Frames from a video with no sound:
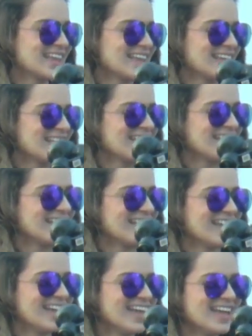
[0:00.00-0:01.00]
do you stay fit?
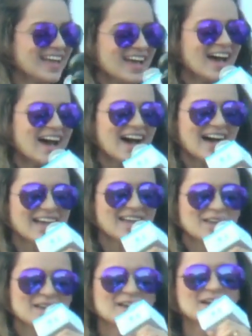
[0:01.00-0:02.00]
I
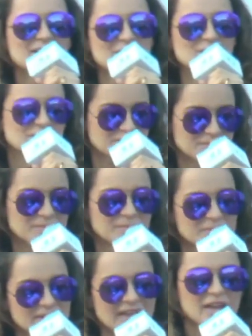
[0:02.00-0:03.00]
uh,
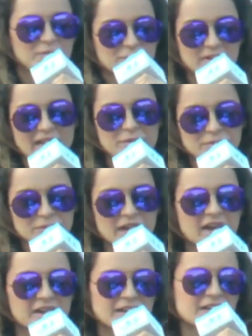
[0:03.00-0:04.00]
like like
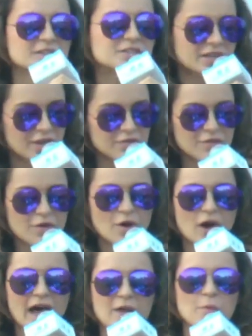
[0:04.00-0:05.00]
we are here today for.
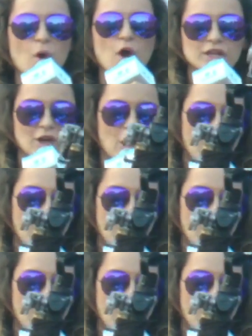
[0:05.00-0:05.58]
I walk a